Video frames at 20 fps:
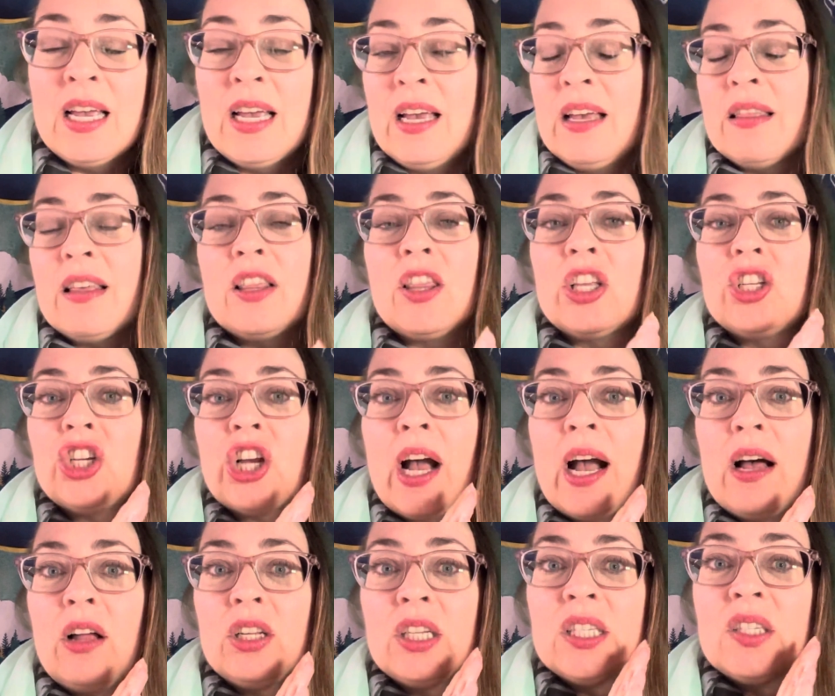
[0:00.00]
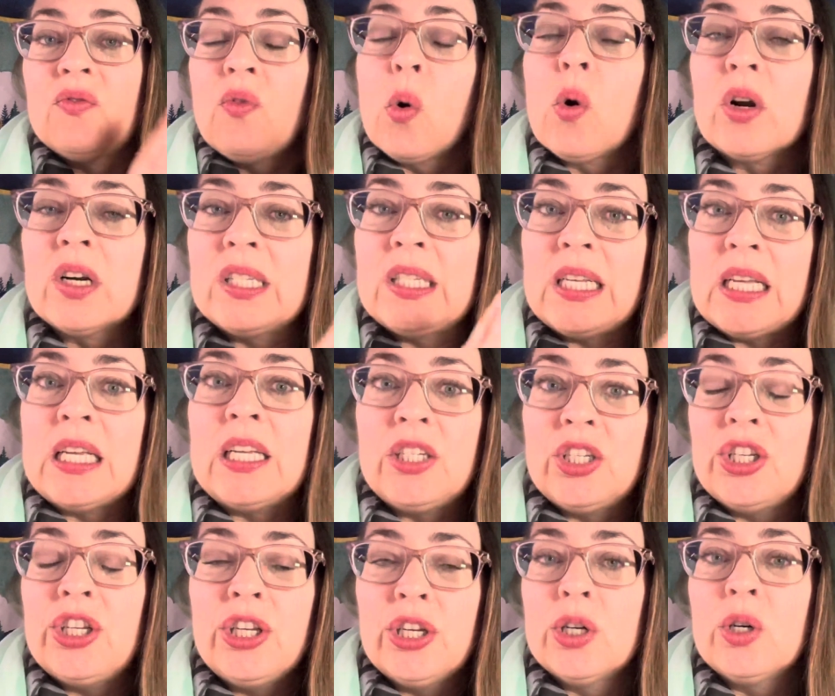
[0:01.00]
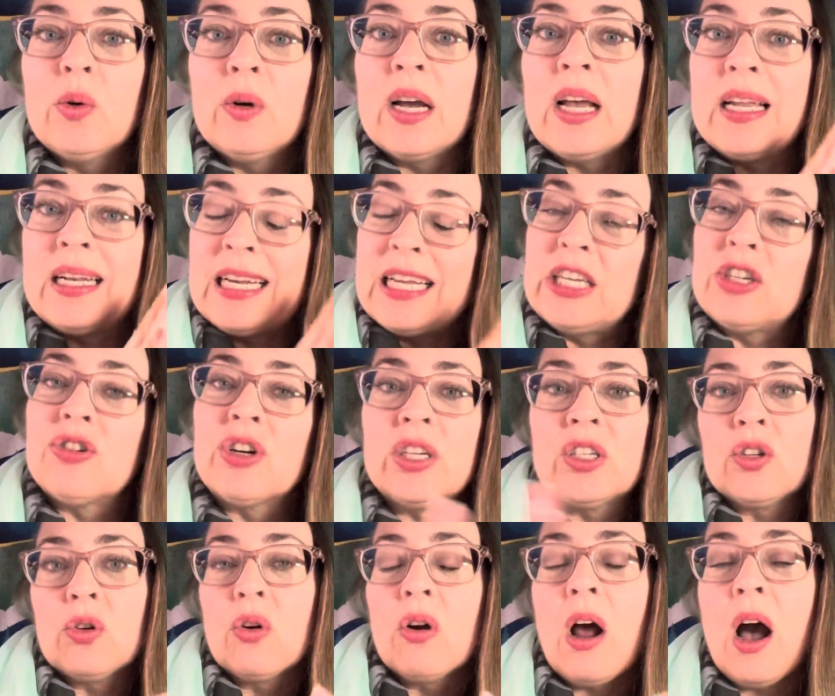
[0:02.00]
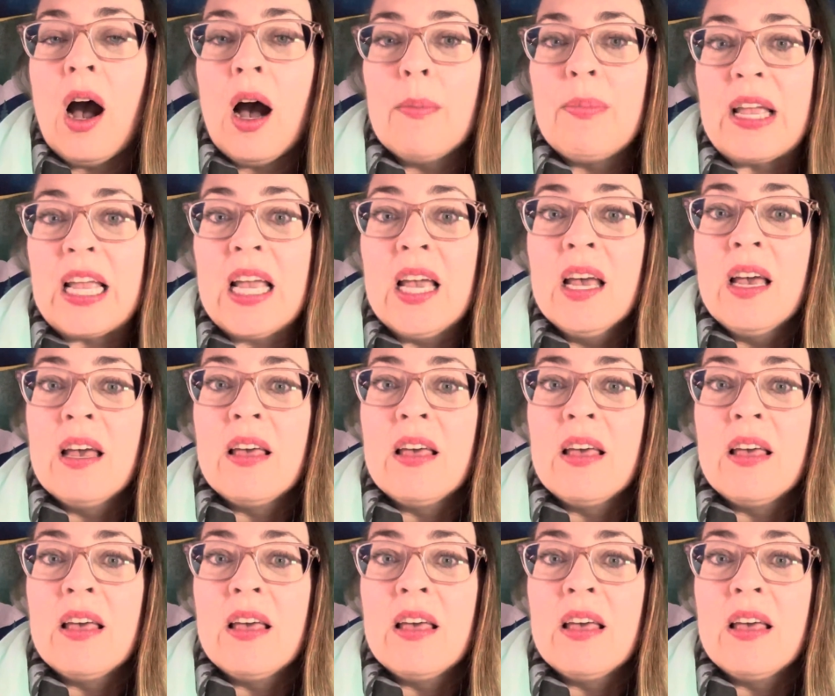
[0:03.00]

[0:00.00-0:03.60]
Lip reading: that the child is forced into an interest or a hobby